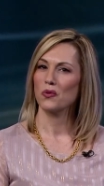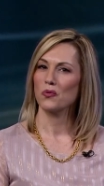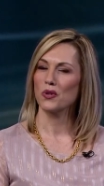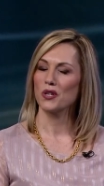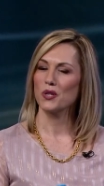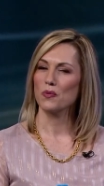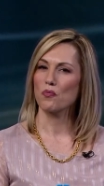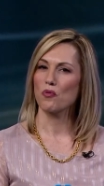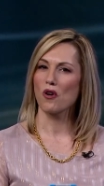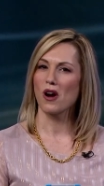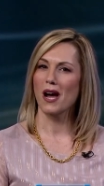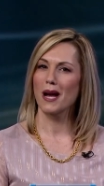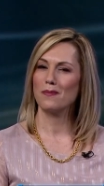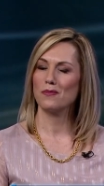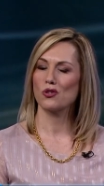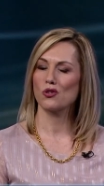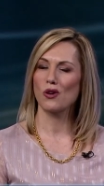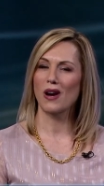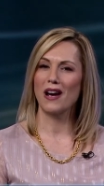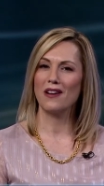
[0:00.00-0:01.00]
We're into prime
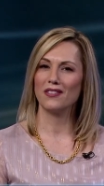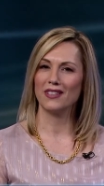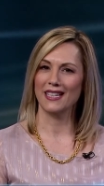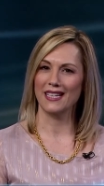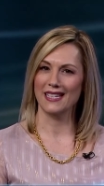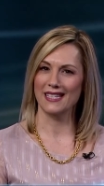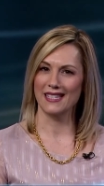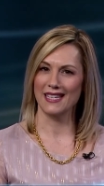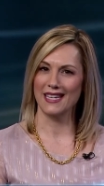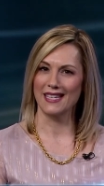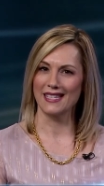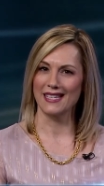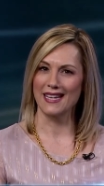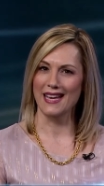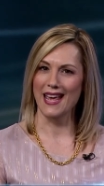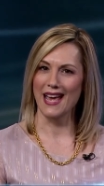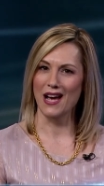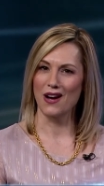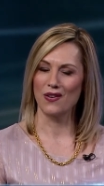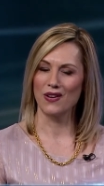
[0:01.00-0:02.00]
traveling season
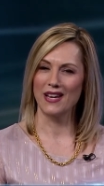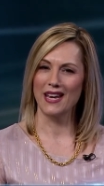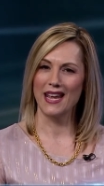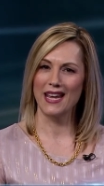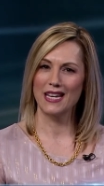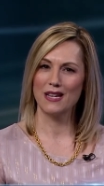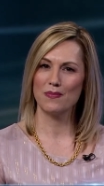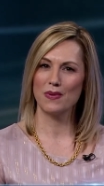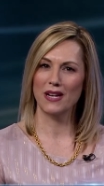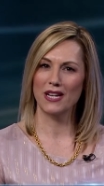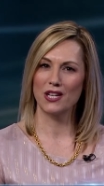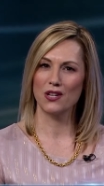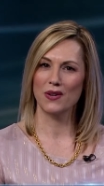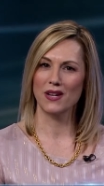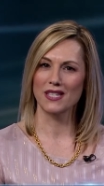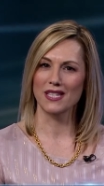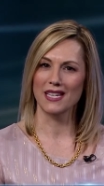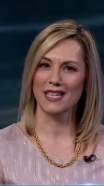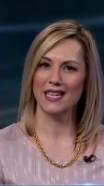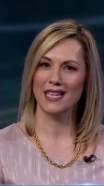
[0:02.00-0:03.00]
now, and anybody who
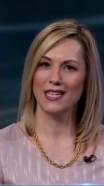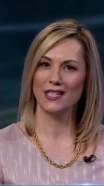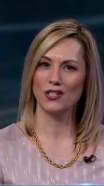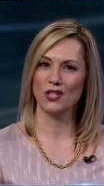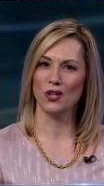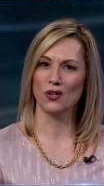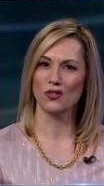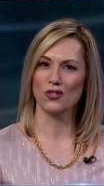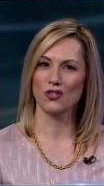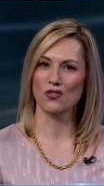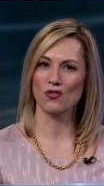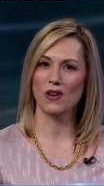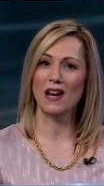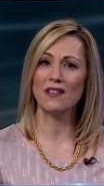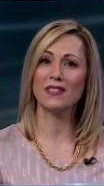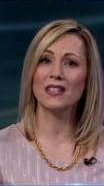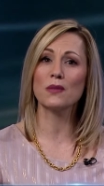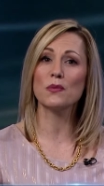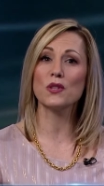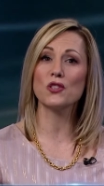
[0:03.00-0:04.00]
has a kid knows that
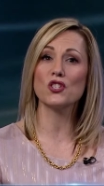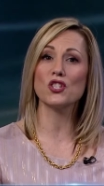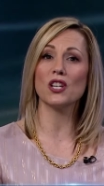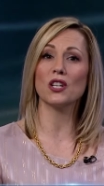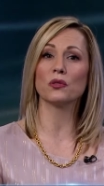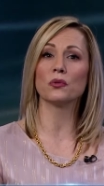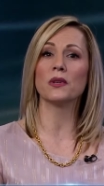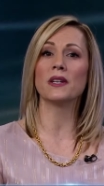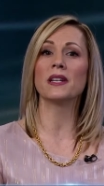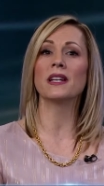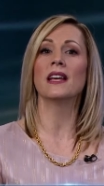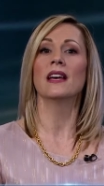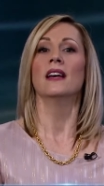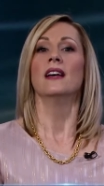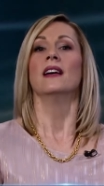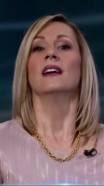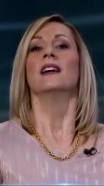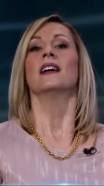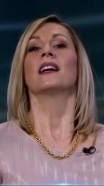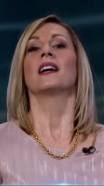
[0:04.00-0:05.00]
traveling with children
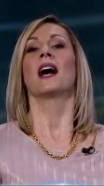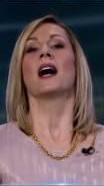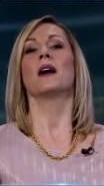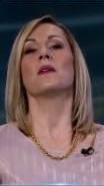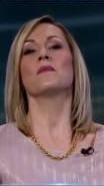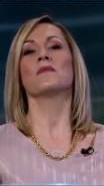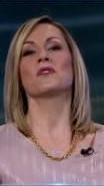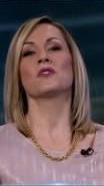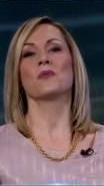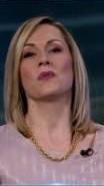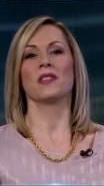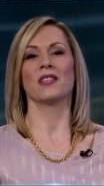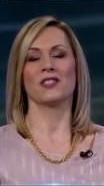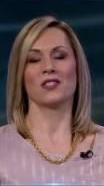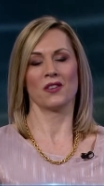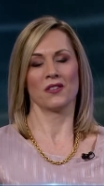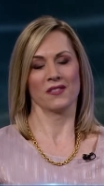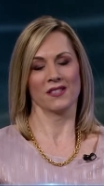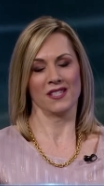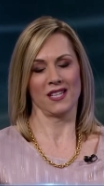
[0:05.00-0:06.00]
comes with its
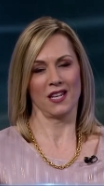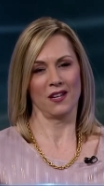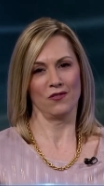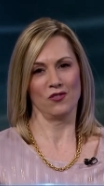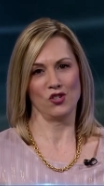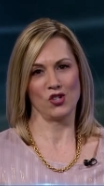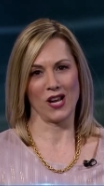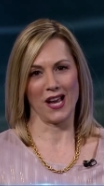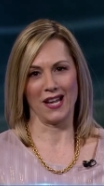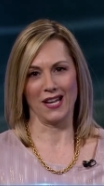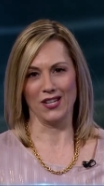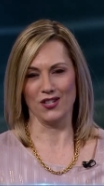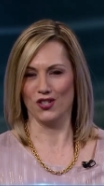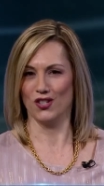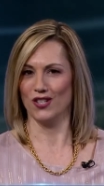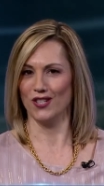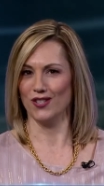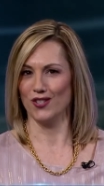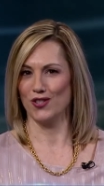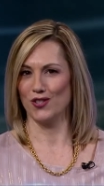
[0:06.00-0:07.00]
own set of
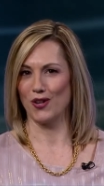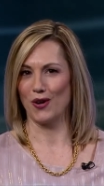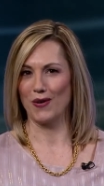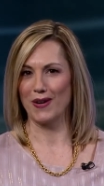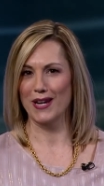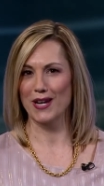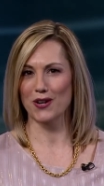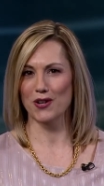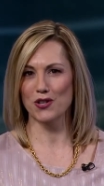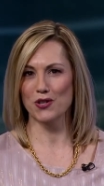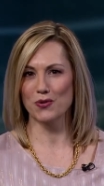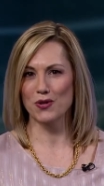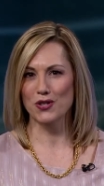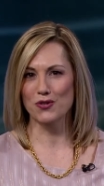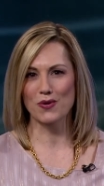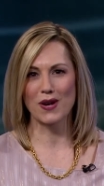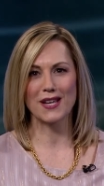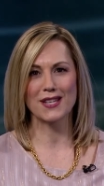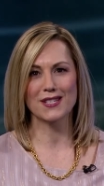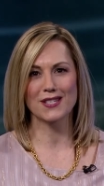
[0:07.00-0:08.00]
challenges. So, here to
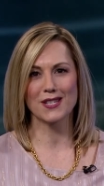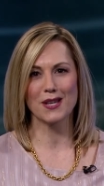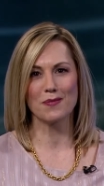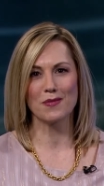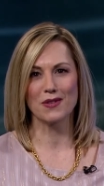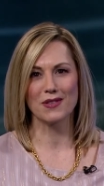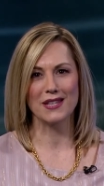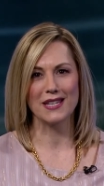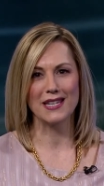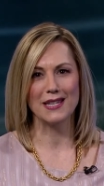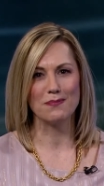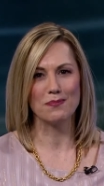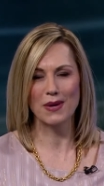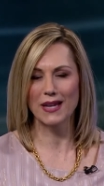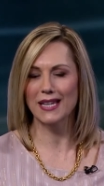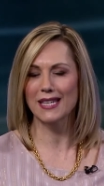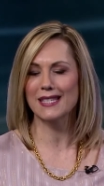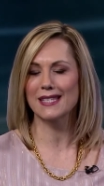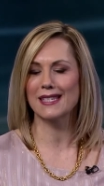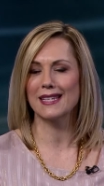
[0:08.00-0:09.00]
address some of the
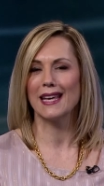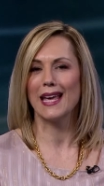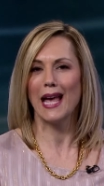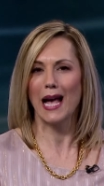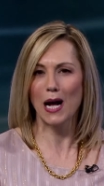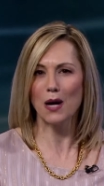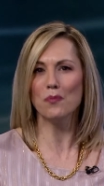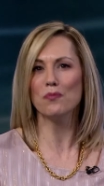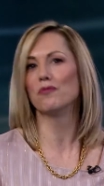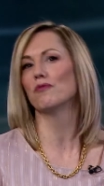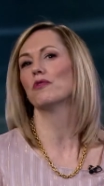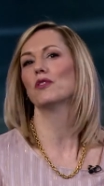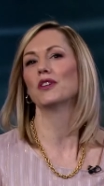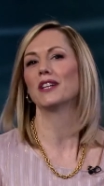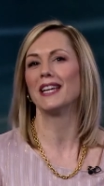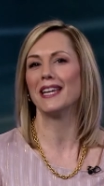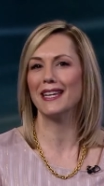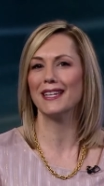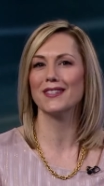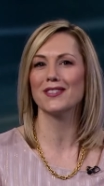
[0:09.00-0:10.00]
biggest helpful
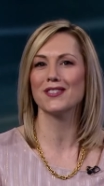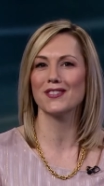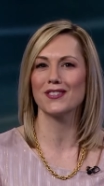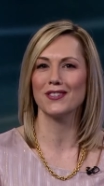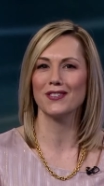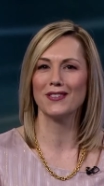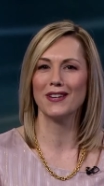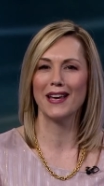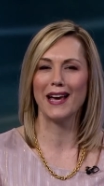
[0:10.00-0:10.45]
hints and